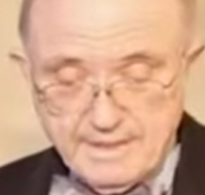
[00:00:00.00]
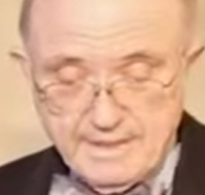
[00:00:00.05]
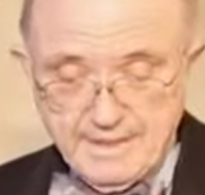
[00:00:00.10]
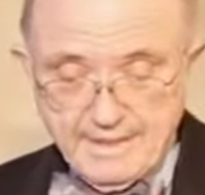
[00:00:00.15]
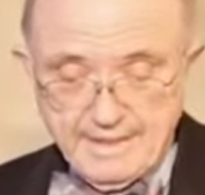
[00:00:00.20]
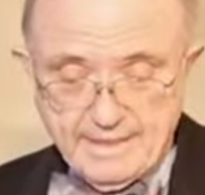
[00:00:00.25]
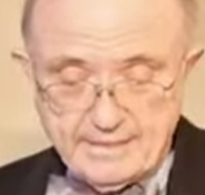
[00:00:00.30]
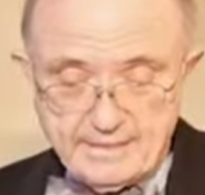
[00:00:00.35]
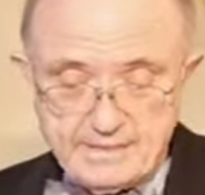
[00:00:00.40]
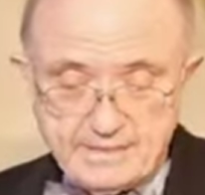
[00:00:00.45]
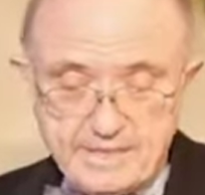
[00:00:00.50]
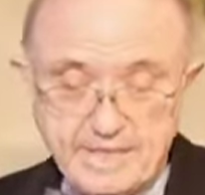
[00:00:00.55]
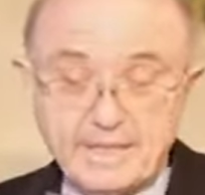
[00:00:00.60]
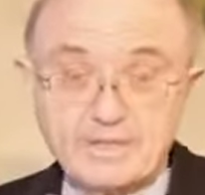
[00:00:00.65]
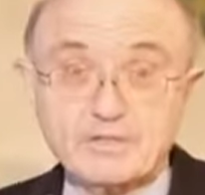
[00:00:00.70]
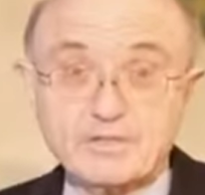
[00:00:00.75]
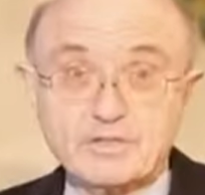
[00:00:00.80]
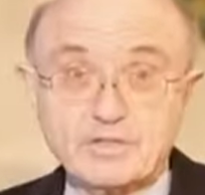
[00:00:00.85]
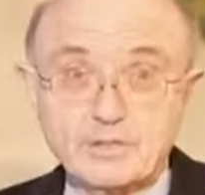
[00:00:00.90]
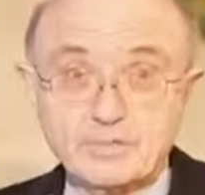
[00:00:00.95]
as
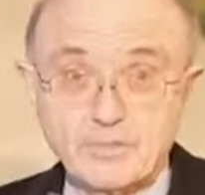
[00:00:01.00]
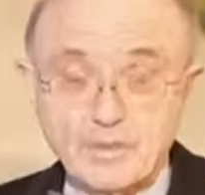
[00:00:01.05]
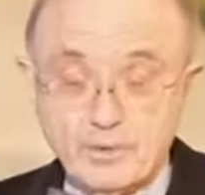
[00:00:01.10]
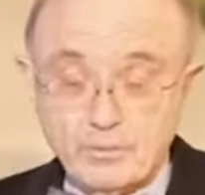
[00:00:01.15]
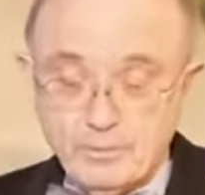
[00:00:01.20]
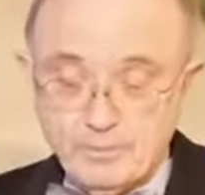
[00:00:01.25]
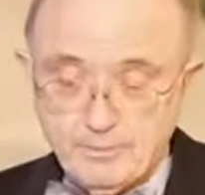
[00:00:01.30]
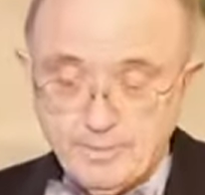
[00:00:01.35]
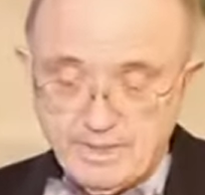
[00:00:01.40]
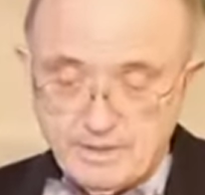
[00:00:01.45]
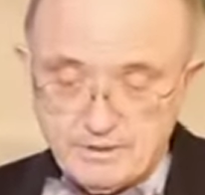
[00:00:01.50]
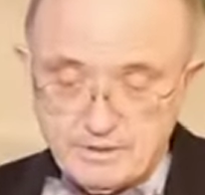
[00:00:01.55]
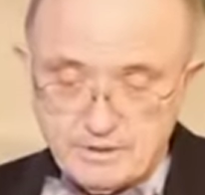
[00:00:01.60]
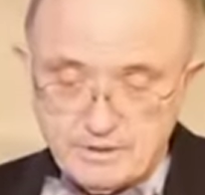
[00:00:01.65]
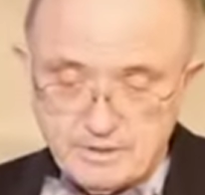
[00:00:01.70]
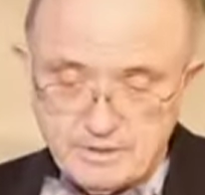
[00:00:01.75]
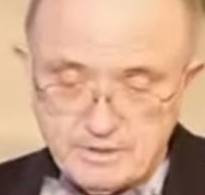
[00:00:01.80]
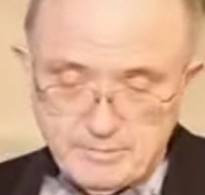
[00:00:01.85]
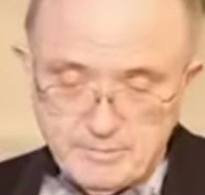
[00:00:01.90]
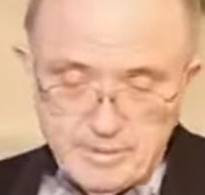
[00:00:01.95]
Dr. Chabot will
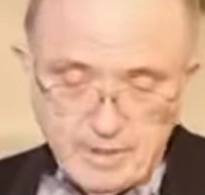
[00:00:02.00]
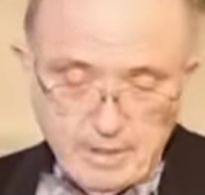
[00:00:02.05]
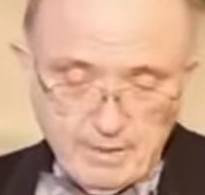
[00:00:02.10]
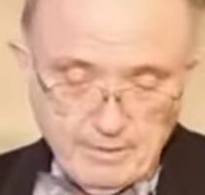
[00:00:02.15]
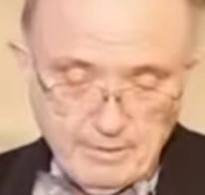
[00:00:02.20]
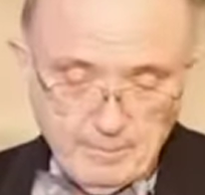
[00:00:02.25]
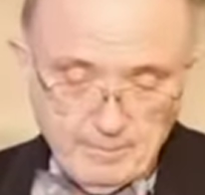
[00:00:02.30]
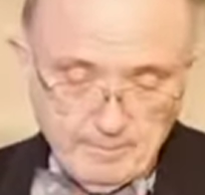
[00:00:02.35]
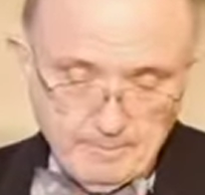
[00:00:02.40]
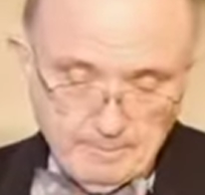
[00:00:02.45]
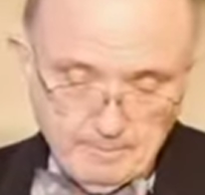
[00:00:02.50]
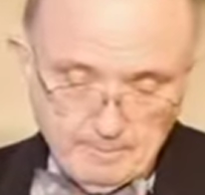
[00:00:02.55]
mention tomorrow.